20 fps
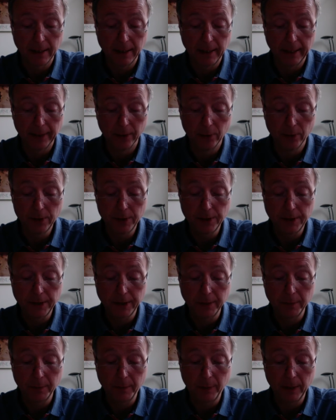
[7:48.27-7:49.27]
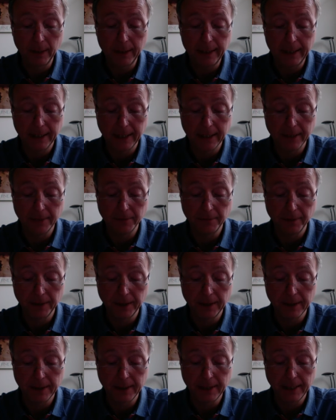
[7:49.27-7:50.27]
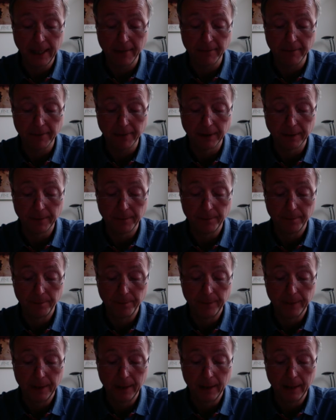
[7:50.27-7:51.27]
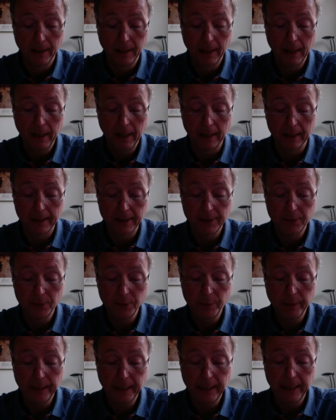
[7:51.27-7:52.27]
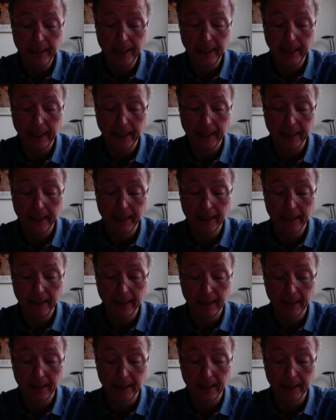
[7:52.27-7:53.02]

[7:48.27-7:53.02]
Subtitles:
in order to complete figure 7? And this would be in